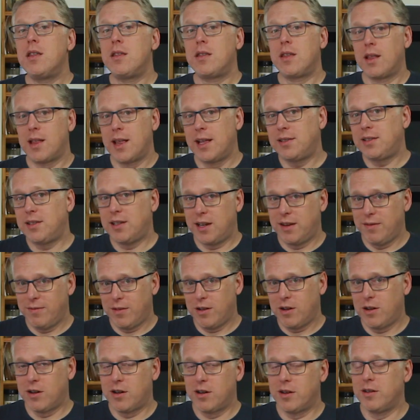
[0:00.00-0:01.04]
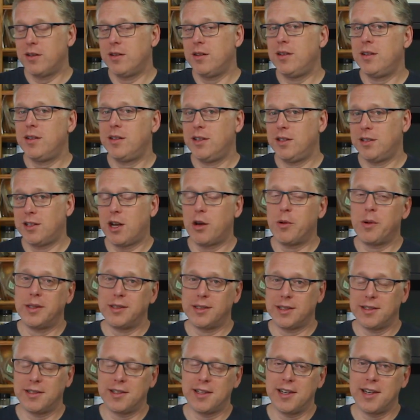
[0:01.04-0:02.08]
The lesson I've learned is always
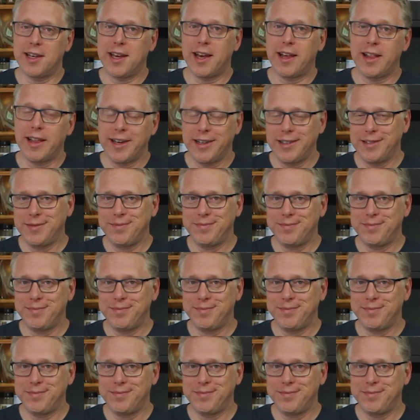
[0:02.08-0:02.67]
listen to Kelly.